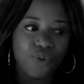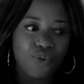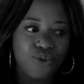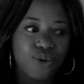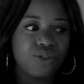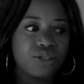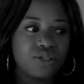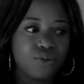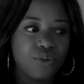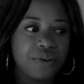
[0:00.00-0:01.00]
who know the
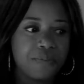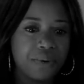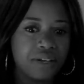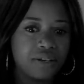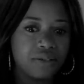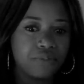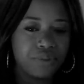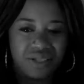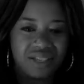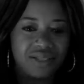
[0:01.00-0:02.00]
story, but
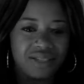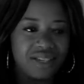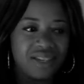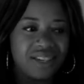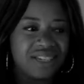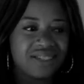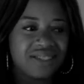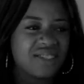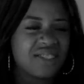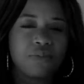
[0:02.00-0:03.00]
because he
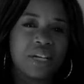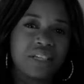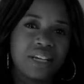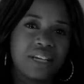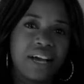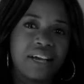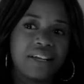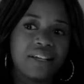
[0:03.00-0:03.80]
doesn't seem like that guy.